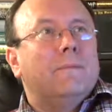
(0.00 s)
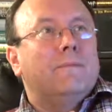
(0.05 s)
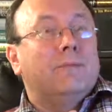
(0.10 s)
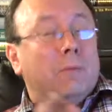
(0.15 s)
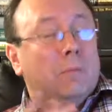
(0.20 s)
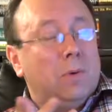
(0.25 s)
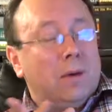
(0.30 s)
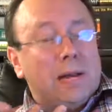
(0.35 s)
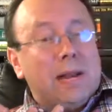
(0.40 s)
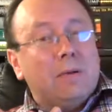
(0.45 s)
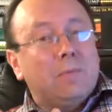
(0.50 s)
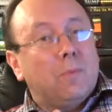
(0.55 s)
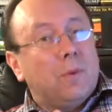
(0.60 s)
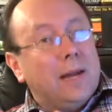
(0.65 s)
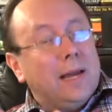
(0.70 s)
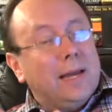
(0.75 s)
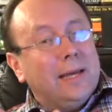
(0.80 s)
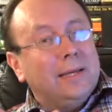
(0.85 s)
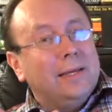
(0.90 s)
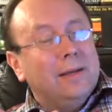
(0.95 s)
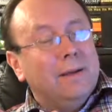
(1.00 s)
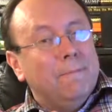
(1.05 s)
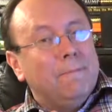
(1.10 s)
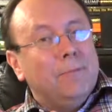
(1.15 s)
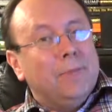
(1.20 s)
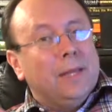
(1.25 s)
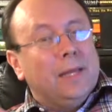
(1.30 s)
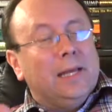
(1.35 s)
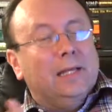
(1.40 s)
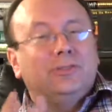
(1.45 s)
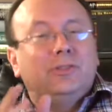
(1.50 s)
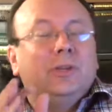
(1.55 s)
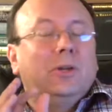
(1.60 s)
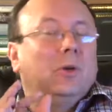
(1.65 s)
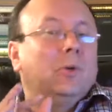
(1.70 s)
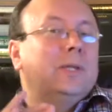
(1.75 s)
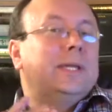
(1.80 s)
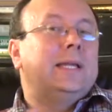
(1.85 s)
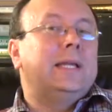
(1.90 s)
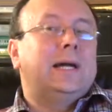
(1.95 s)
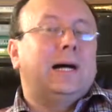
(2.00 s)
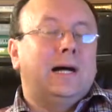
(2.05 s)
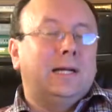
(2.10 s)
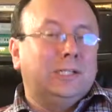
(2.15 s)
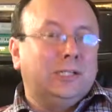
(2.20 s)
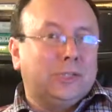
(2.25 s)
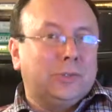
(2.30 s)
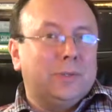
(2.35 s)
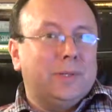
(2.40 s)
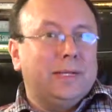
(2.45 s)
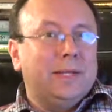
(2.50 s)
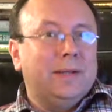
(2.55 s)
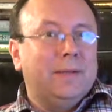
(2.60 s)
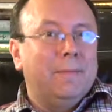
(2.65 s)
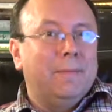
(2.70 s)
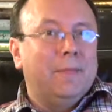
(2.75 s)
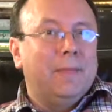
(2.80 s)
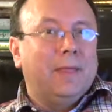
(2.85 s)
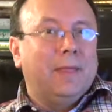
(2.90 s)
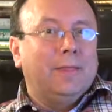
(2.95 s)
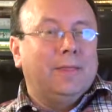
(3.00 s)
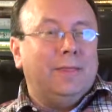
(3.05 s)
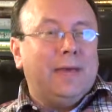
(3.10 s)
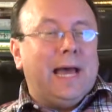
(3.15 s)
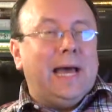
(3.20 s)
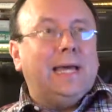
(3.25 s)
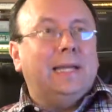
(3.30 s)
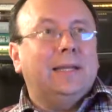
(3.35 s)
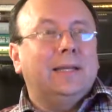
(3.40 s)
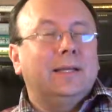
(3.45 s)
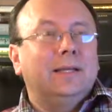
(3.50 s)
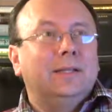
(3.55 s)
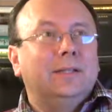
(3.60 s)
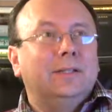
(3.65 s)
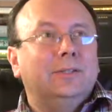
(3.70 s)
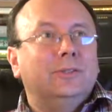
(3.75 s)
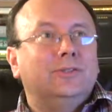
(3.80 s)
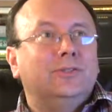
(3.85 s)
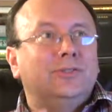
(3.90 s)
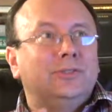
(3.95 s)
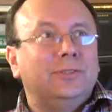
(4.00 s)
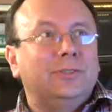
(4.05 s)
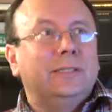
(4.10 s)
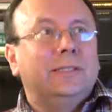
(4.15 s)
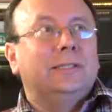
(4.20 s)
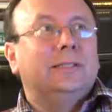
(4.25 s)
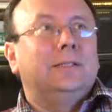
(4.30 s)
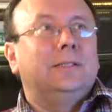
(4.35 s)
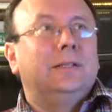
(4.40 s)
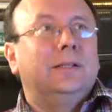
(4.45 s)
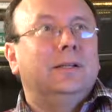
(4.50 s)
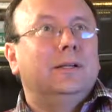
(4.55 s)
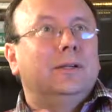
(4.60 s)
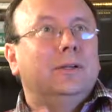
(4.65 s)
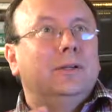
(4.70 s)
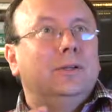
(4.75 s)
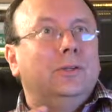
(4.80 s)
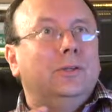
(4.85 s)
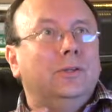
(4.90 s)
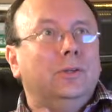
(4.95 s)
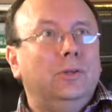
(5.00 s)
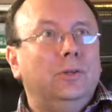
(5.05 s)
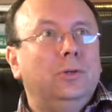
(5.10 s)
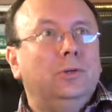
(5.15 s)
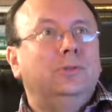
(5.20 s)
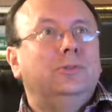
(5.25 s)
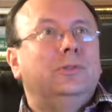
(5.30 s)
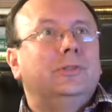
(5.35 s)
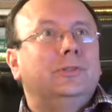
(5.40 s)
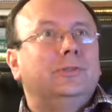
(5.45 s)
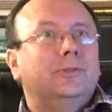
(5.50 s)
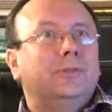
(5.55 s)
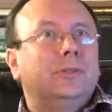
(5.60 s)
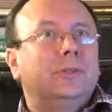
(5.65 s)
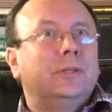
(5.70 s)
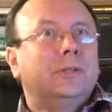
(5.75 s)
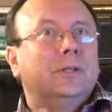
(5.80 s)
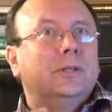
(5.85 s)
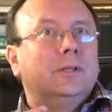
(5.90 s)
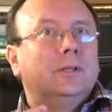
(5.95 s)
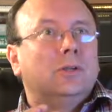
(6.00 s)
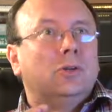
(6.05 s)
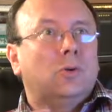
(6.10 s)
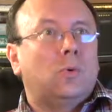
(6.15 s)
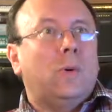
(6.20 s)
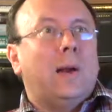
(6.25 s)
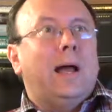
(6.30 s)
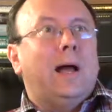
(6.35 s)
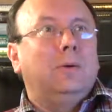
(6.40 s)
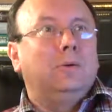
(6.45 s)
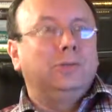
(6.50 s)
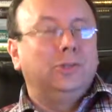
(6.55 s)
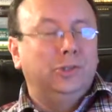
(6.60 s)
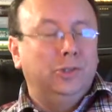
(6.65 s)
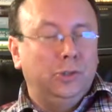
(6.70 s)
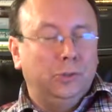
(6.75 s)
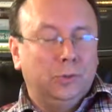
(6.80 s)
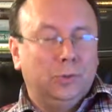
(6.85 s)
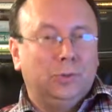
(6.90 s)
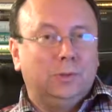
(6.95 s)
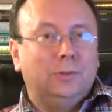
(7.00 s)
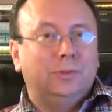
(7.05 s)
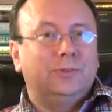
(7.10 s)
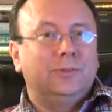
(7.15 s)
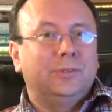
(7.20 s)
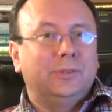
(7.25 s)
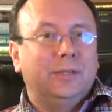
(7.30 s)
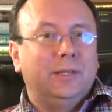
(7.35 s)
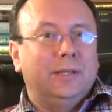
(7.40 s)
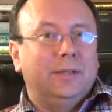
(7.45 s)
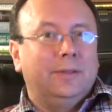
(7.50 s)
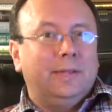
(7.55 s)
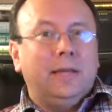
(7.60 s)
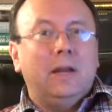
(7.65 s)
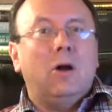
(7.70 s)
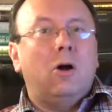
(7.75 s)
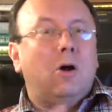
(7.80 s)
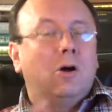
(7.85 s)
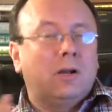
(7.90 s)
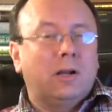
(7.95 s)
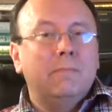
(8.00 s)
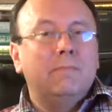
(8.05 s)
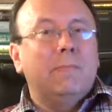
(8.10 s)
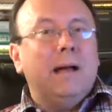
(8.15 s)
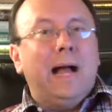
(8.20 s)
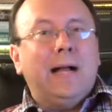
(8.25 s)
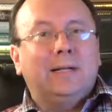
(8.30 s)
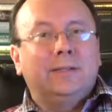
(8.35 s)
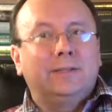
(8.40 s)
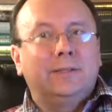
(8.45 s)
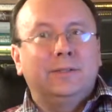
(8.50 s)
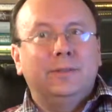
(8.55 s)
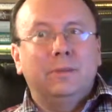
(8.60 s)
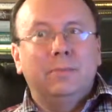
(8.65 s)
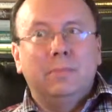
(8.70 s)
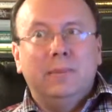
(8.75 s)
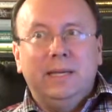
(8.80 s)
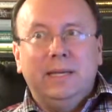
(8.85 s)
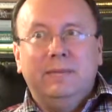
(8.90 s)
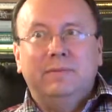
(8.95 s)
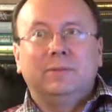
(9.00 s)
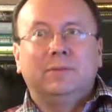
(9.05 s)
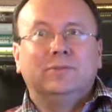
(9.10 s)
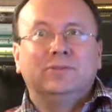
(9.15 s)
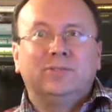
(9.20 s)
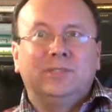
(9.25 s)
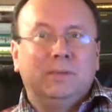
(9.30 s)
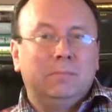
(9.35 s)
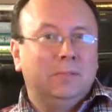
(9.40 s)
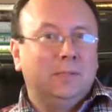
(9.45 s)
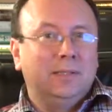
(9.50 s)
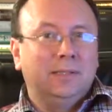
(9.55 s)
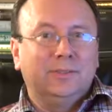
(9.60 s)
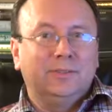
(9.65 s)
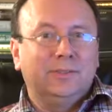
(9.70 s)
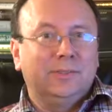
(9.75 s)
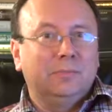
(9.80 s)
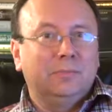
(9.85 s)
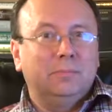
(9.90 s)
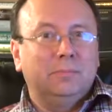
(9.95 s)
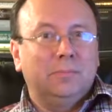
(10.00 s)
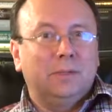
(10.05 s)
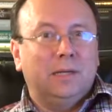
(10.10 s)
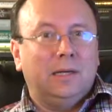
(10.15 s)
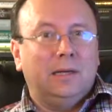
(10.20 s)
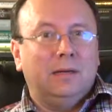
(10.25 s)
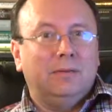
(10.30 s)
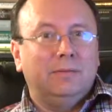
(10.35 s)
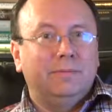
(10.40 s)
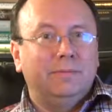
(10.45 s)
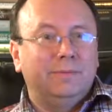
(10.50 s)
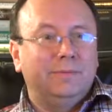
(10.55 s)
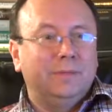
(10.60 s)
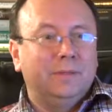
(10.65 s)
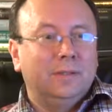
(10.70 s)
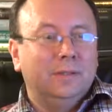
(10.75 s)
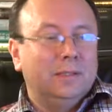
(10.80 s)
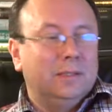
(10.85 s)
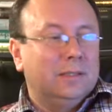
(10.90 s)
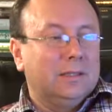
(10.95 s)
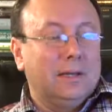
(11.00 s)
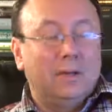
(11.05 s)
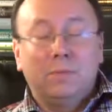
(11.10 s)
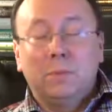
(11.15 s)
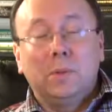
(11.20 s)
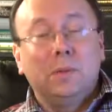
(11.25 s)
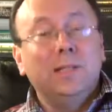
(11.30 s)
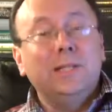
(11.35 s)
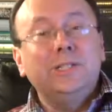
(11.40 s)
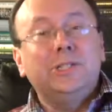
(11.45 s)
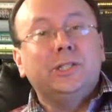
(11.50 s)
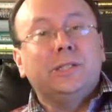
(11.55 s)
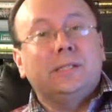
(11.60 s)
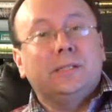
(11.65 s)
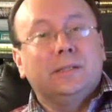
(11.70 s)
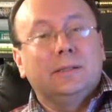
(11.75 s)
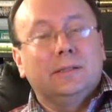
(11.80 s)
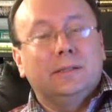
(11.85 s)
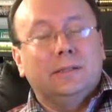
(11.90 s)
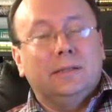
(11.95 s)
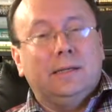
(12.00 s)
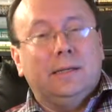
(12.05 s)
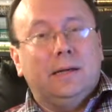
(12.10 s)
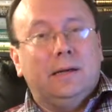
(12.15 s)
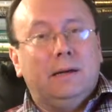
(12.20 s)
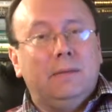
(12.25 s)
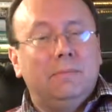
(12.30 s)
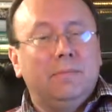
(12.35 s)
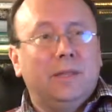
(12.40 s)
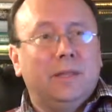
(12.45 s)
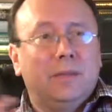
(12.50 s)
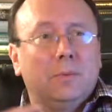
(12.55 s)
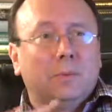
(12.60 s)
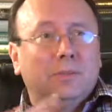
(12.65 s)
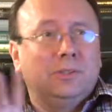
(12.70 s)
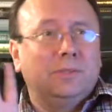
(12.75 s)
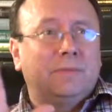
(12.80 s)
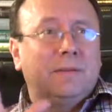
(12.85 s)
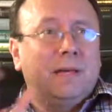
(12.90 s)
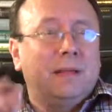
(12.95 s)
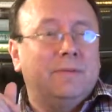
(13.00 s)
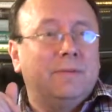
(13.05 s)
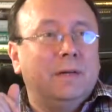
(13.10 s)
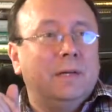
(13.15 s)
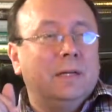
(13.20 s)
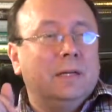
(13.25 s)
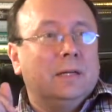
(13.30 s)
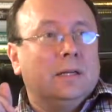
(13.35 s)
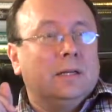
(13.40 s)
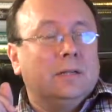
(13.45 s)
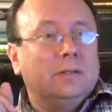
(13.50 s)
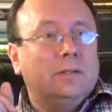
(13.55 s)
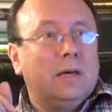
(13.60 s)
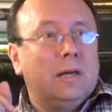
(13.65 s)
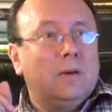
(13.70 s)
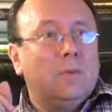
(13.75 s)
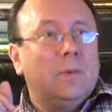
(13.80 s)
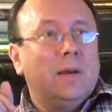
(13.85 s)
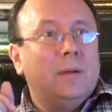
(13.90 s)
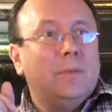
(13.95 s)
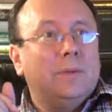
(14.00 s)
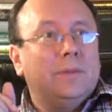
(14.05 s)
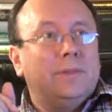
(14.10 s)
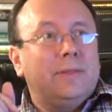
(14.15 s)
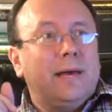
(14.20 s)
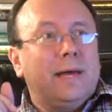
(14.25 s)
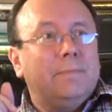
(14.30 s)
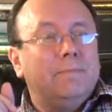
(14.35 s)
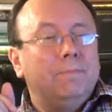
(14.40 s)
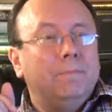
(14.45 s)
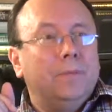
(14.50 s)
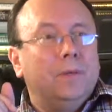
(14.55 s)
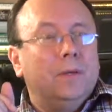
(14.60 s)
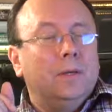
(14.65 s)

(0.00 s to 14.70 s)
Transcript: from what I read, is the only country that still uses crown jewels that harken back to the medieval symbolism of religion. The other ones have kind of done away with that.